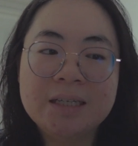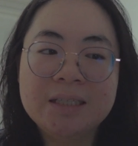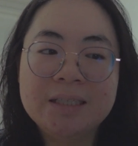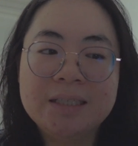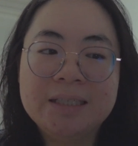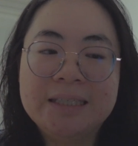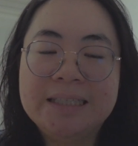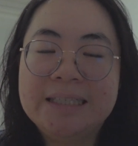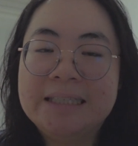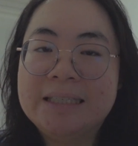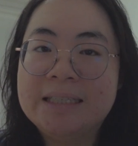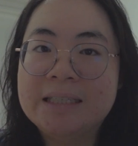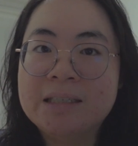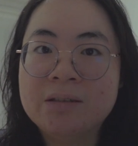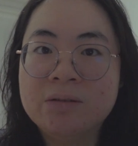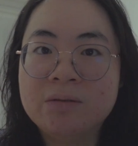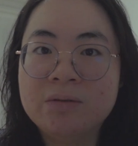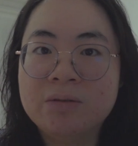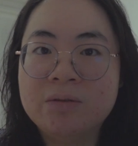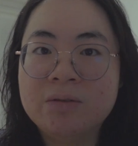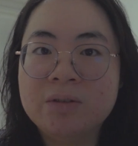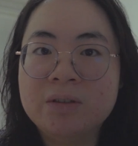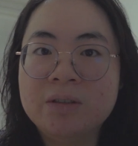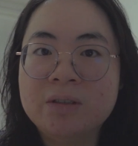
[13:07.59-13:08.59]

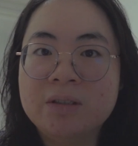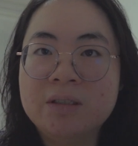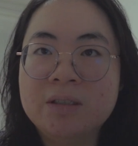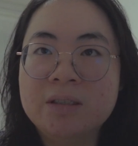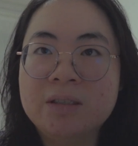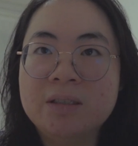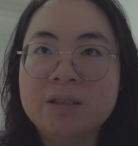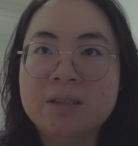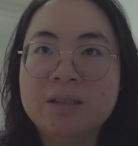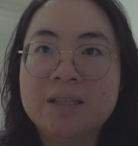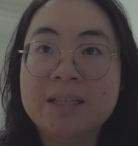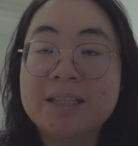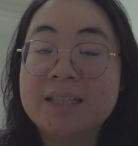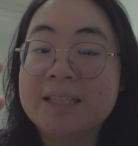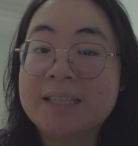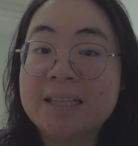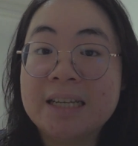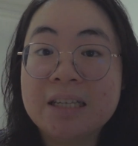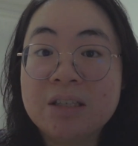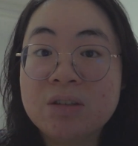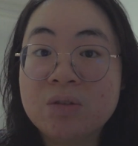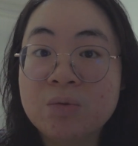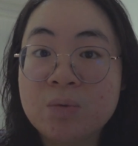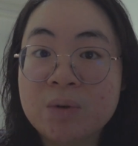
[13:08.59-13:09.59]
details that's
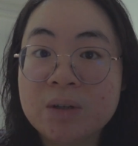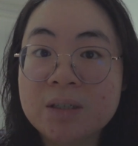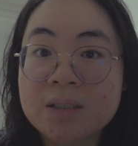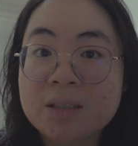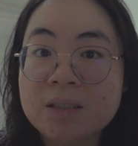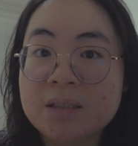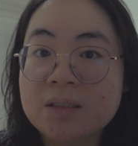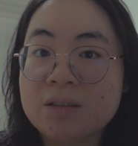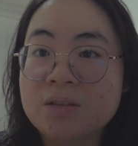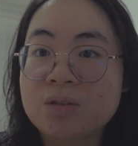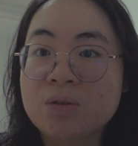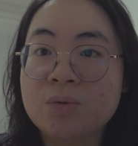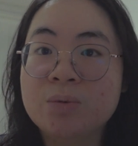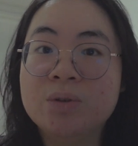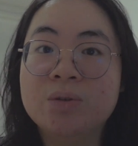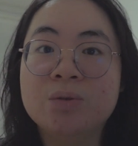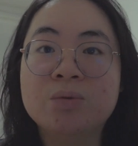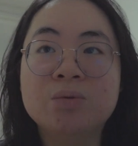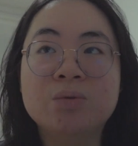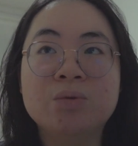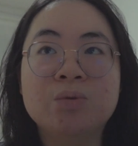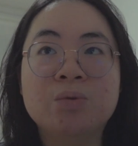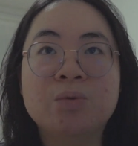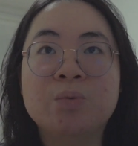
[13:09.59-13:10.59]
sent to us, so we
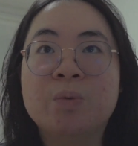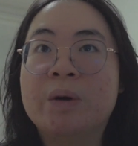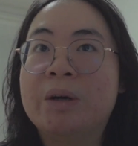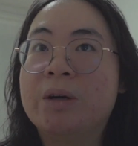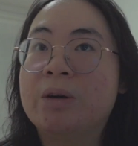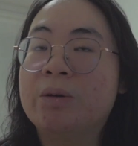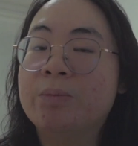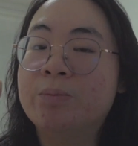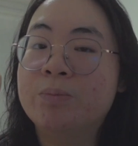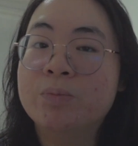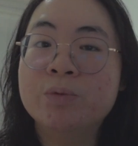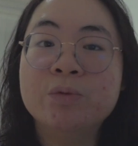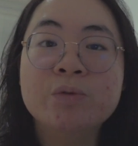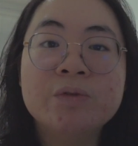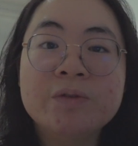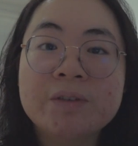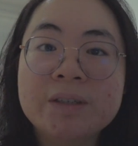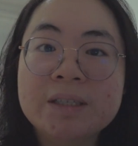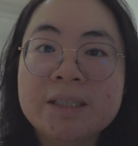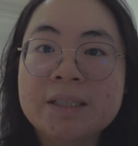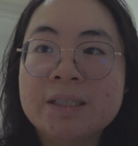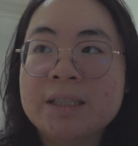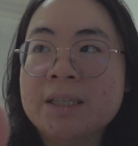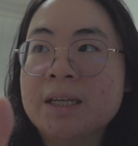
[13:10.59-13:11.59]
don't know where our booth
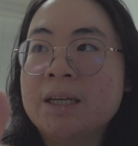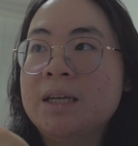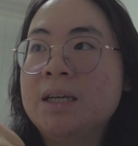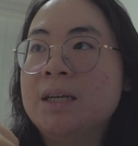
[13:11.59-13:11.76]
is.